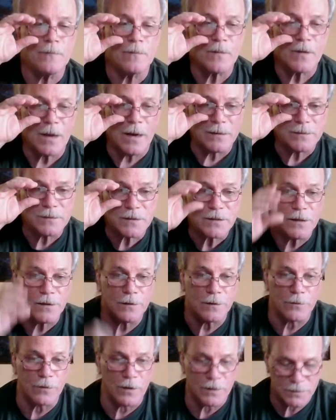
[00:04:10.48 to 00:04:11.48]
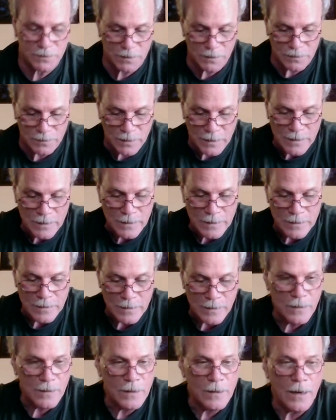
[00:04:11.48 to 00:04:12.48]
That's interesting.
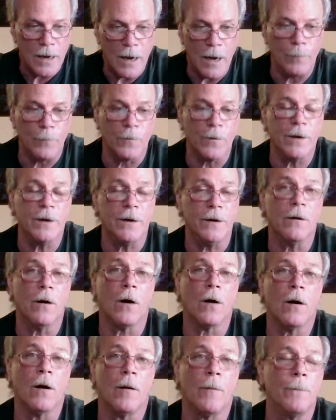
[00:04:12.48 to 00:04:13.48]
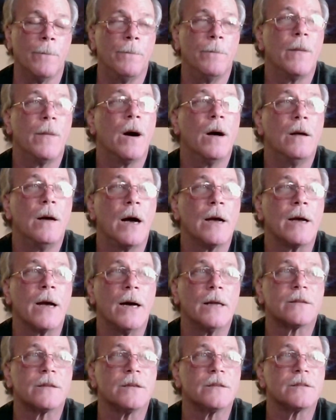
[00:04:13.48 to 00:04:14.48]
I'm reading, I
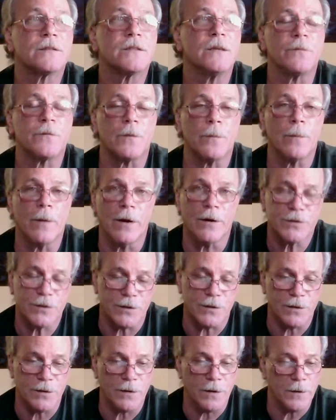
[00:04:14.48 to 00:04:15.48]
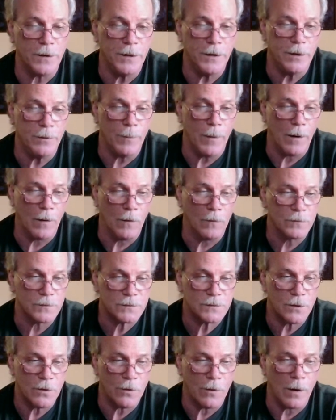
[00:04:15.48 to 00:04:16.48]
got this information in an email,
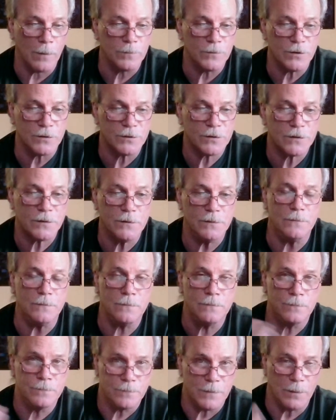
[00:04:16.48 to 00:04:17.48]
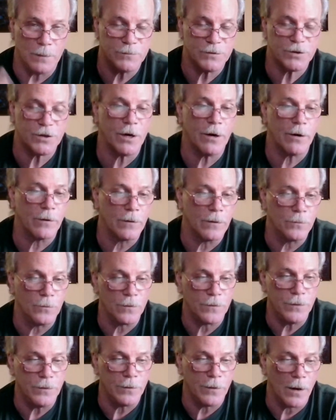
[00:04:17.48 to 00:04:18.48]
so I'm sharing it
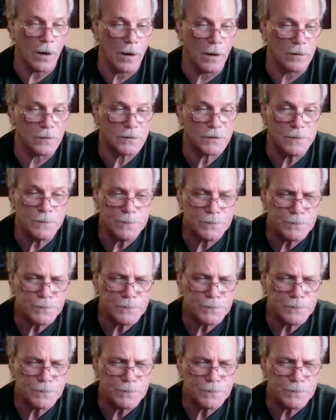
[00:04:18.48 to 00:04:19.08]
with you guys.